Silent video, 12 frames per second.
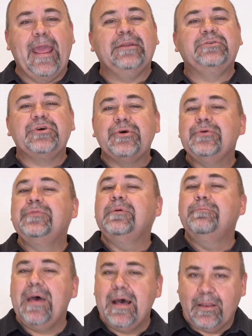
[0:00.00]
and turn the
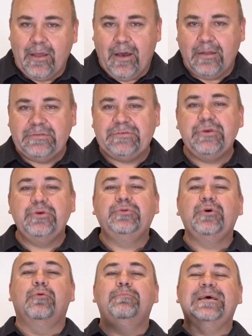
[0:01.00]
bell on so you
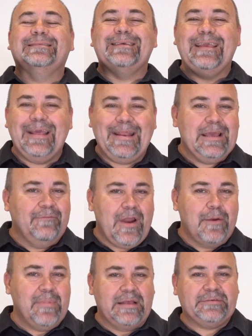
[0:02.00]
don't miss any of
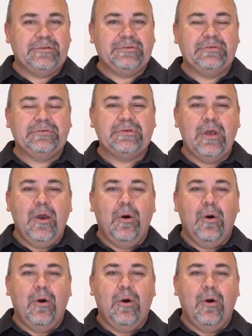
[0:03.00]
our messages